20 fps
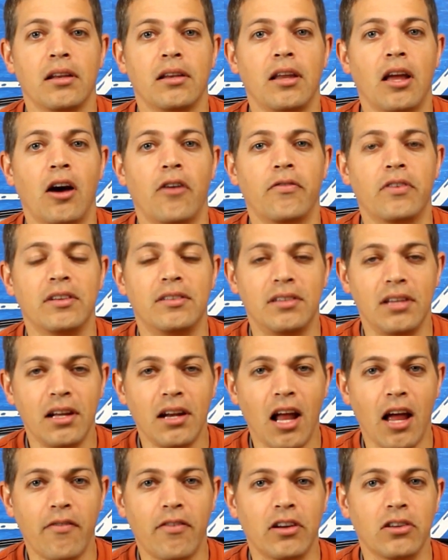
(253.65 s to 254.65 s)
Now, if it
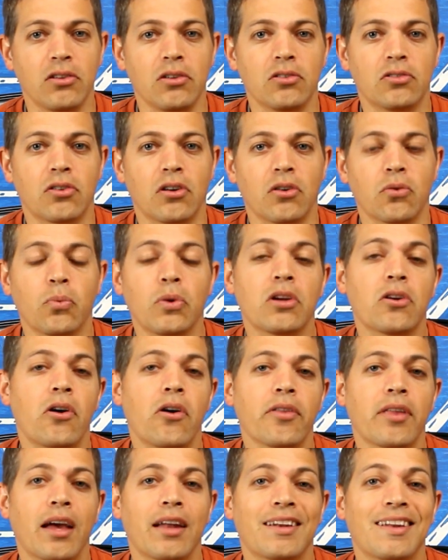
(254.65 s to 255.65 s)
did have a neutron, we
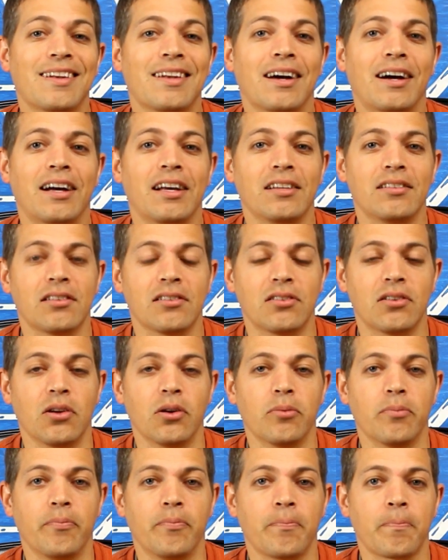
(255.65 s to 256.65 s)
call that an
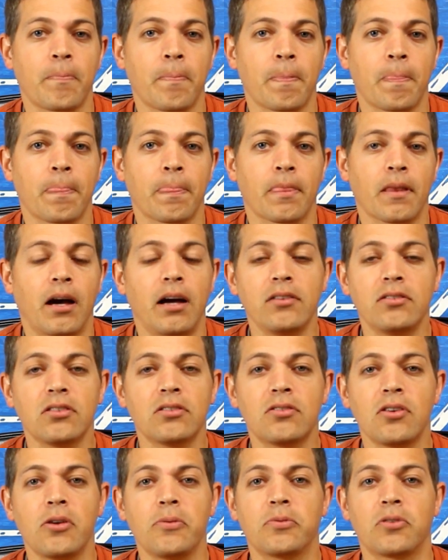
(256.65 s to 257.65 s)
isotope.
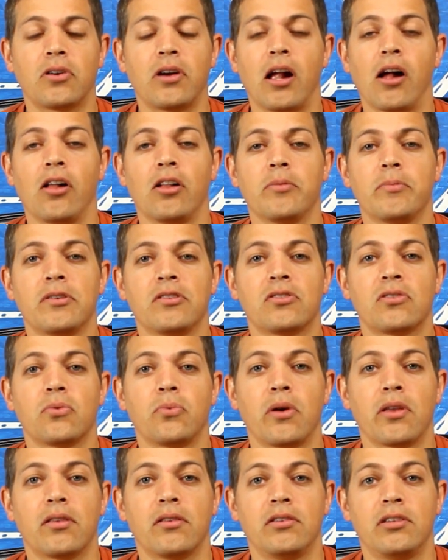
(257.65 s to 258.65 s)
Isotopes are elements
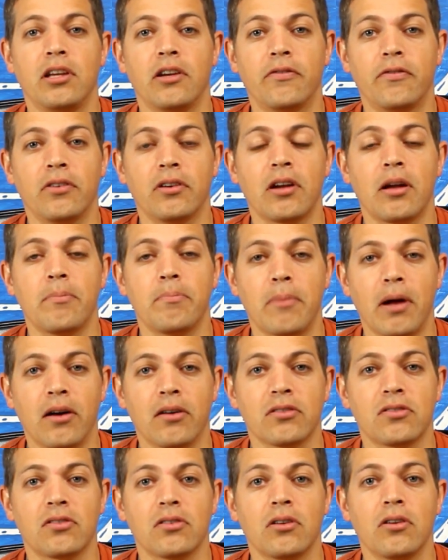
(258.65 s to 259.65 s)
with different
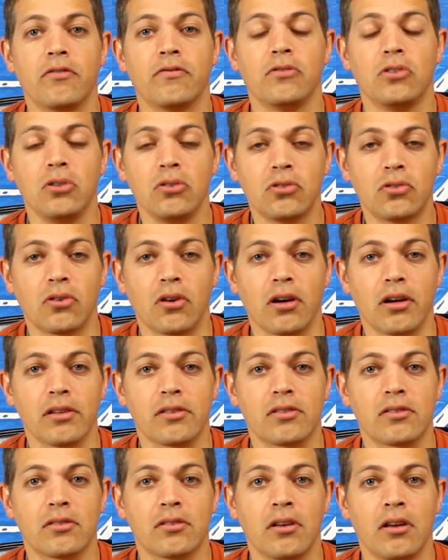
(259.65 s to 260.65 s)
amounts of
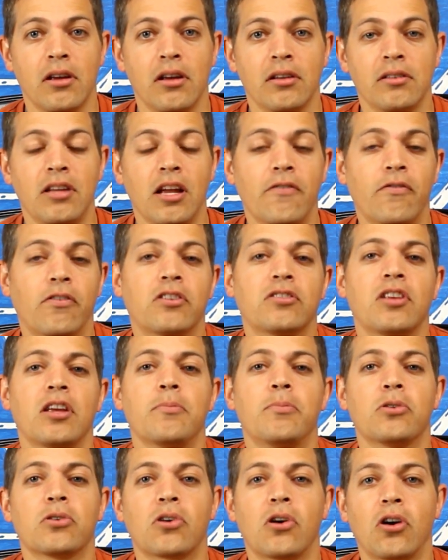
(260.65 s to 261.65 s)
neutrons. Take, for
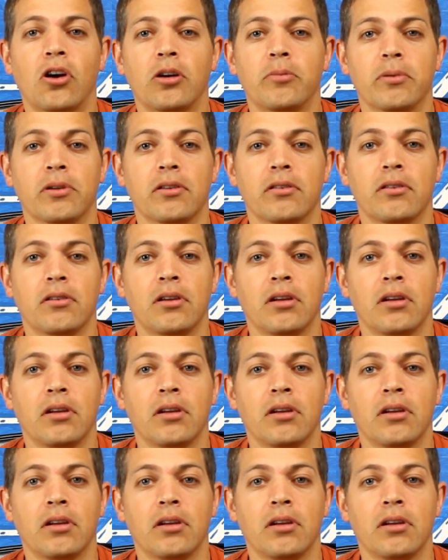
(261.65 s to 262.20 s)
example, carbon.